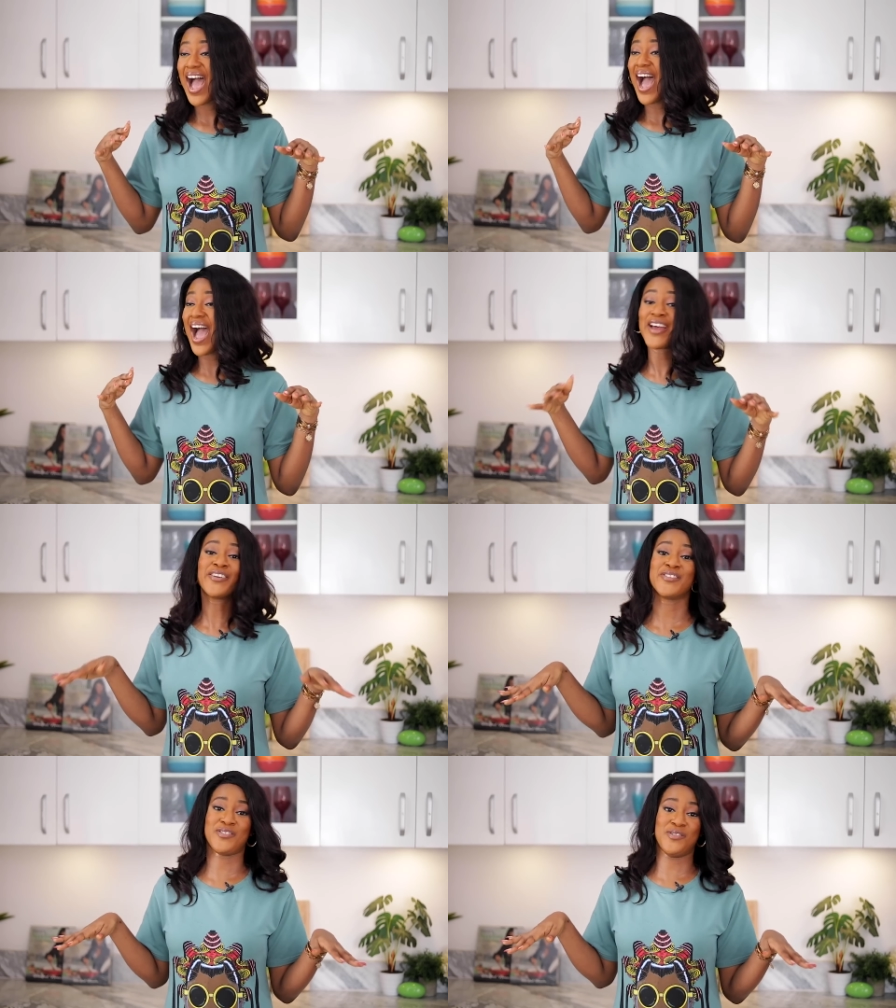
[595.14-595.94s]
I
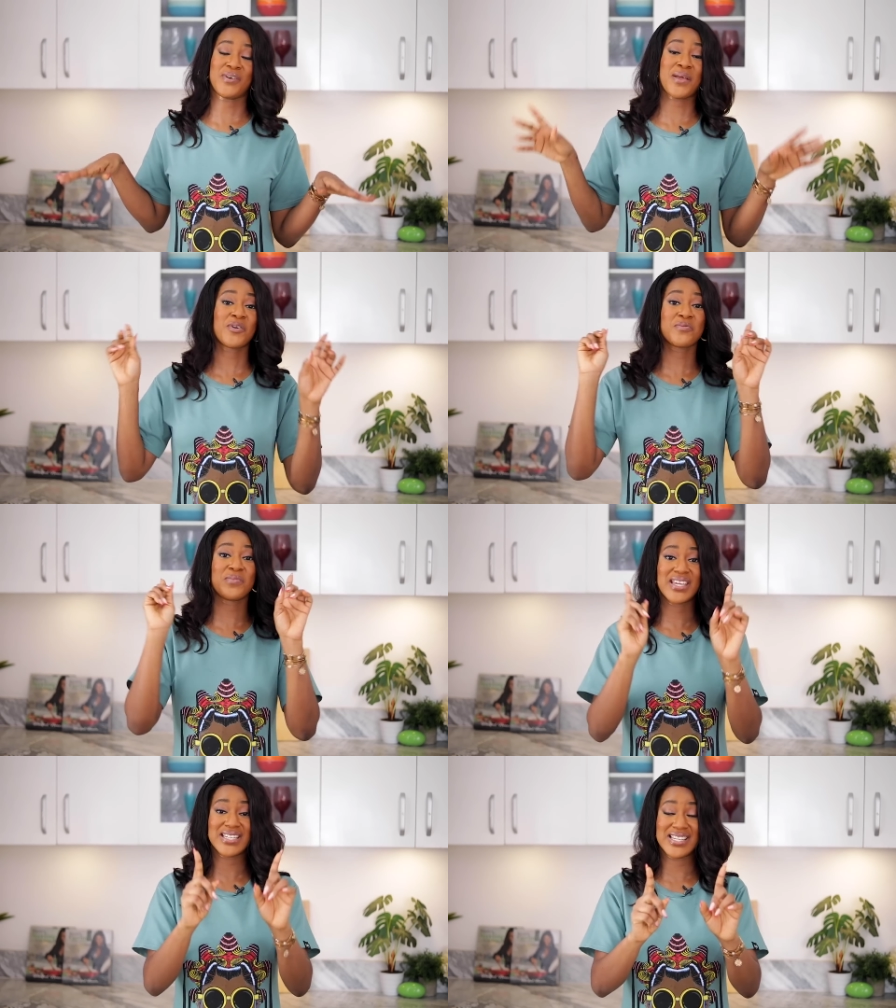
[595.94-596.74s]
don't know, but I'm going to
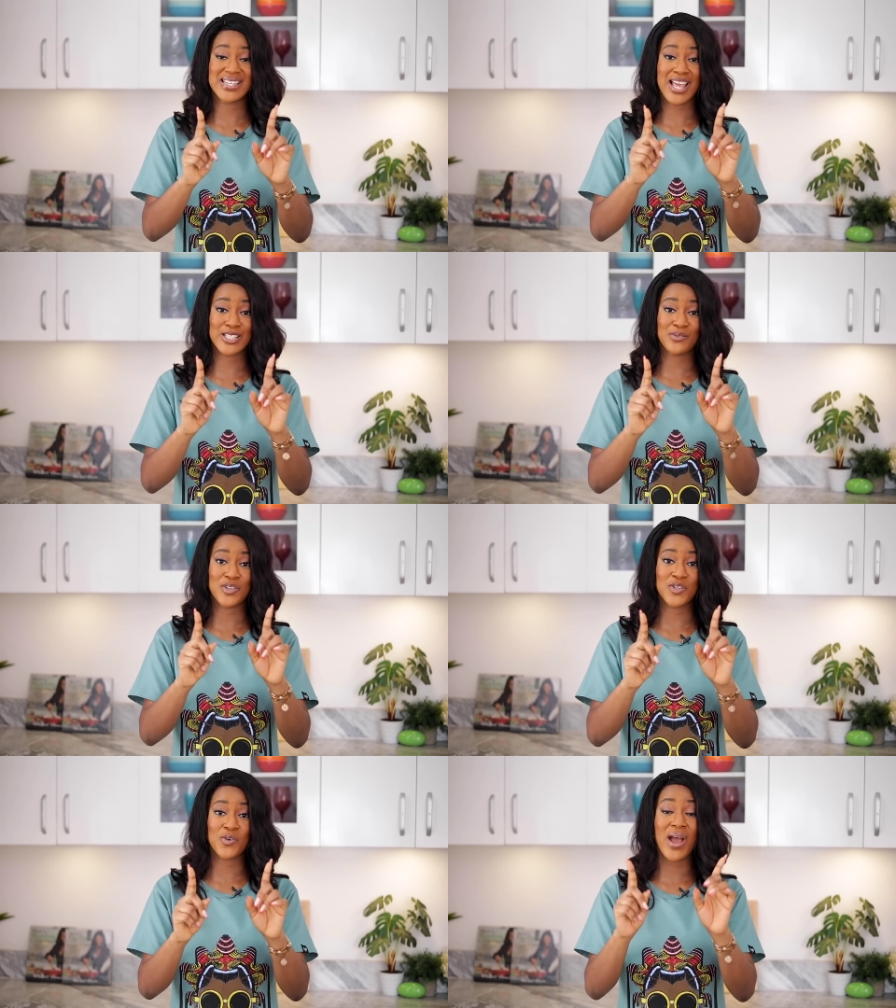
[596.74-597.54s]
make it in the next
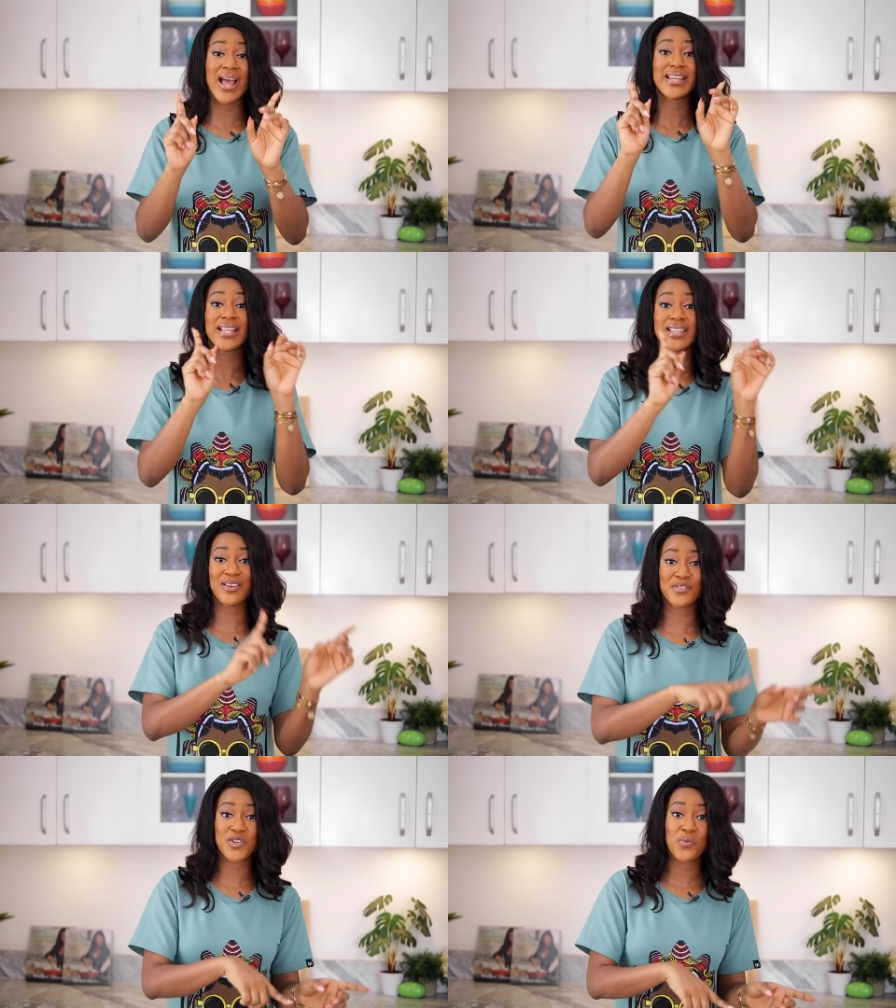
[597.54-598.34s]
video, and then in
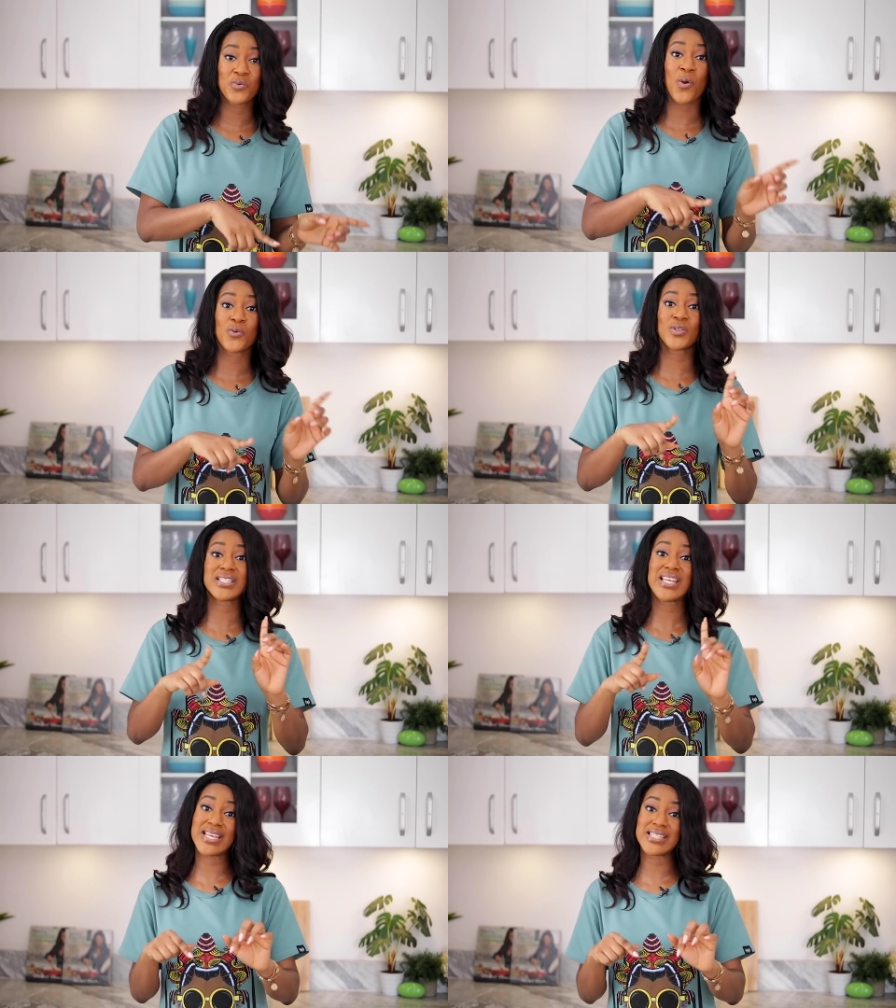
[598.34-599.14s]
that video we'll also
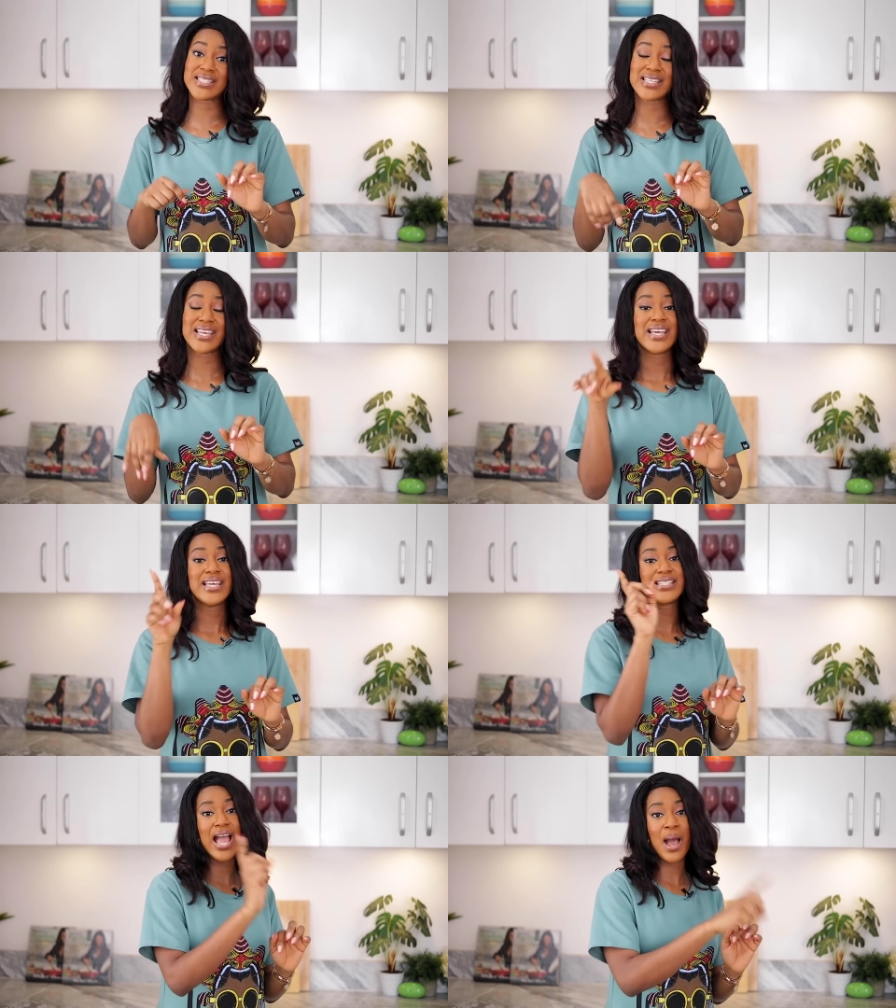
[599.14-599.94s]
taste
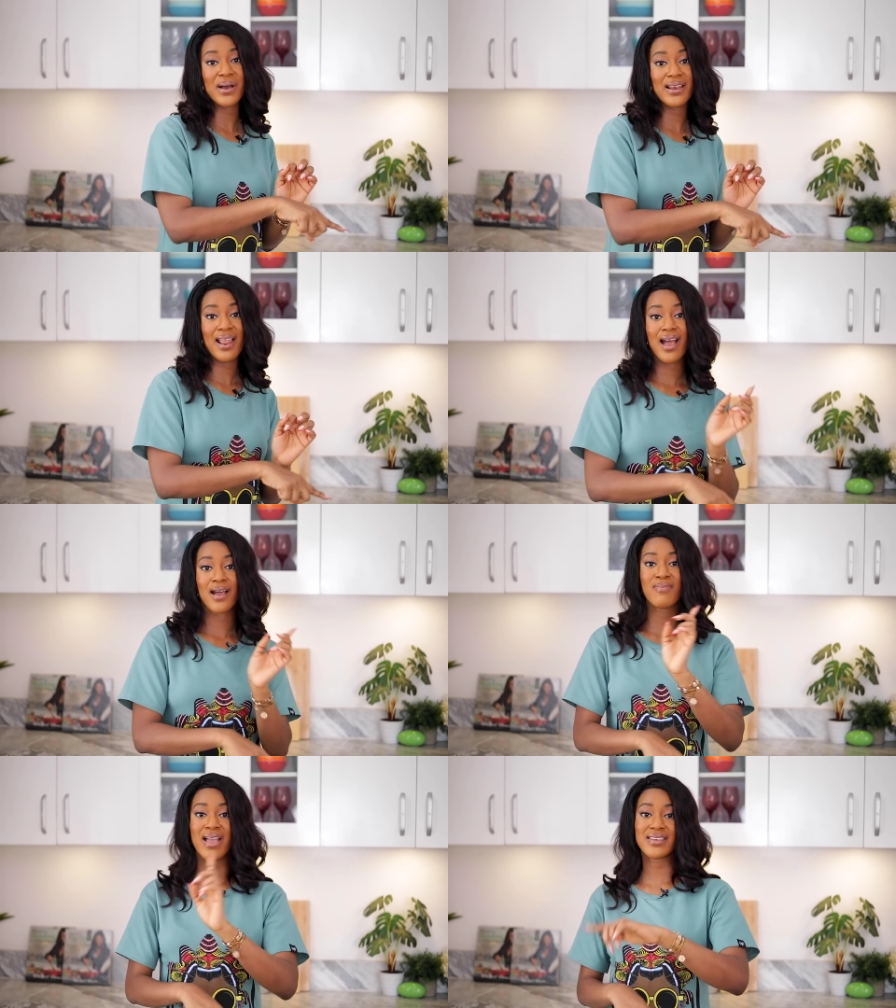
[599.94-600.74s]
the amala,
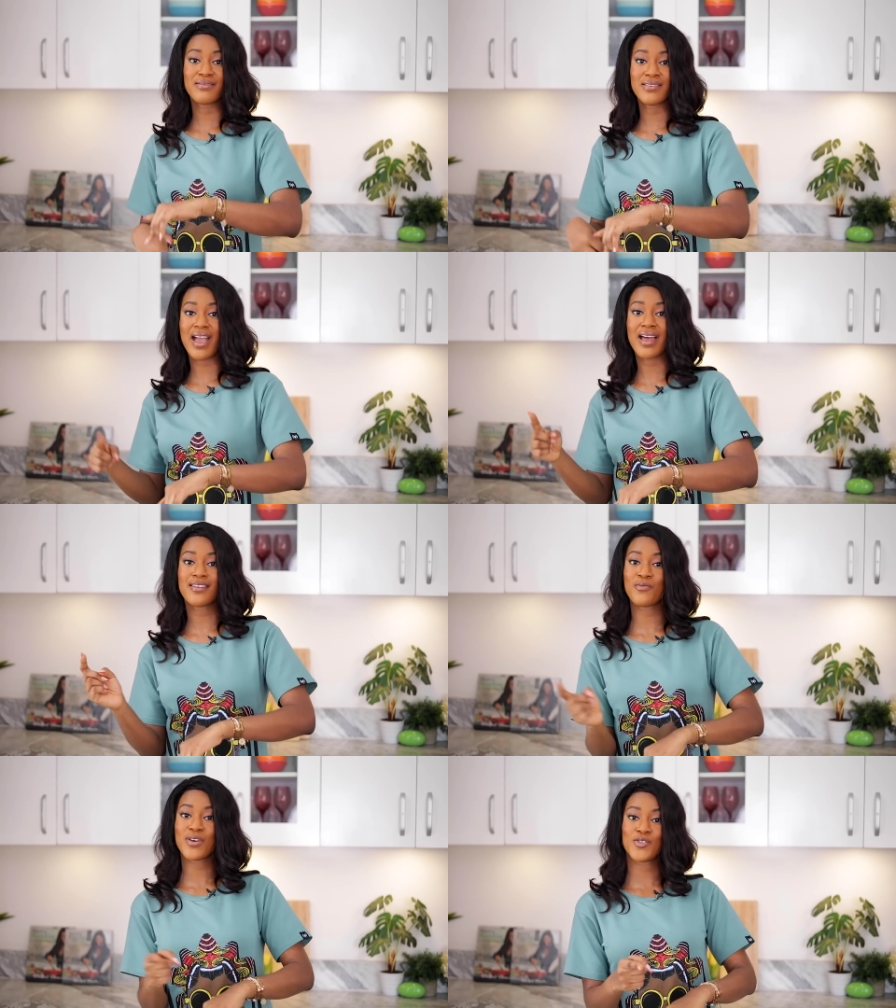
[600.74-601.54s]
gbegiri and
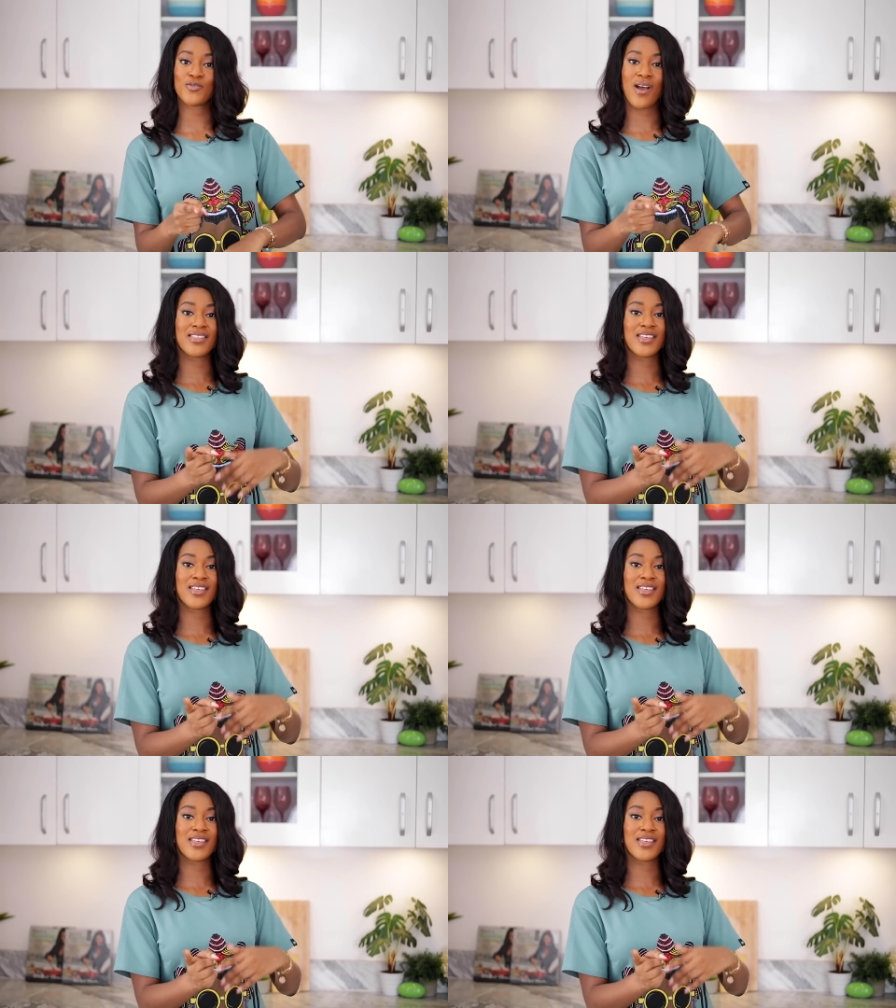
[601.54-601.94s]
ewedu, and